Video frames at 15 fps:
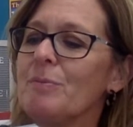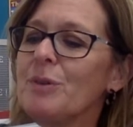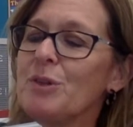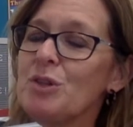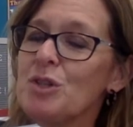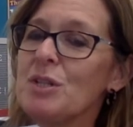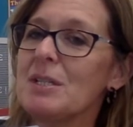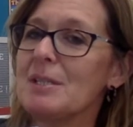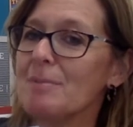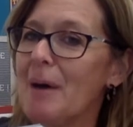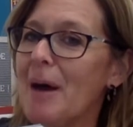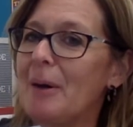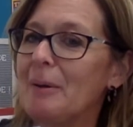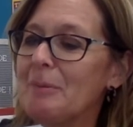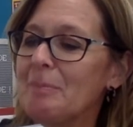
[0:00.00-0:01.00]
She
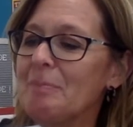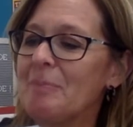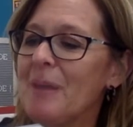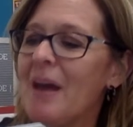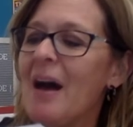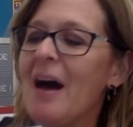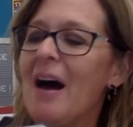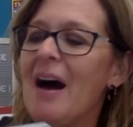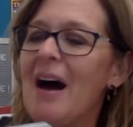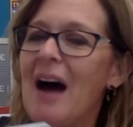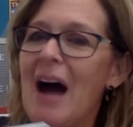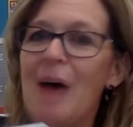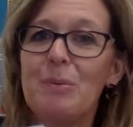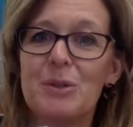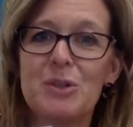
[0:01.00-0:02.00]
smiled.
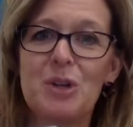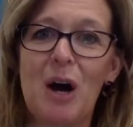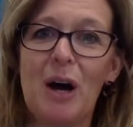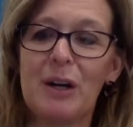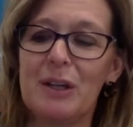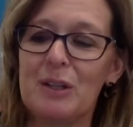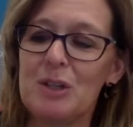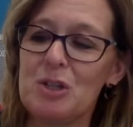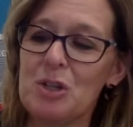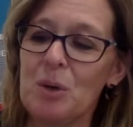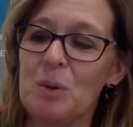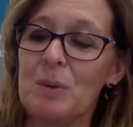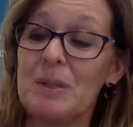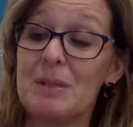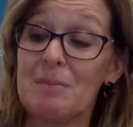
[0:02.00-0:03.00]
I was talking to
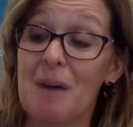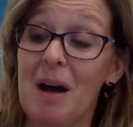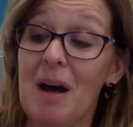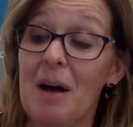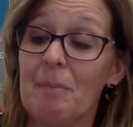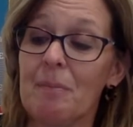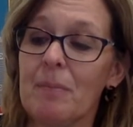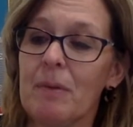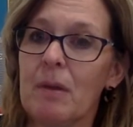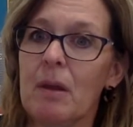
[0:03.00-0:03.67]
Joey's mom.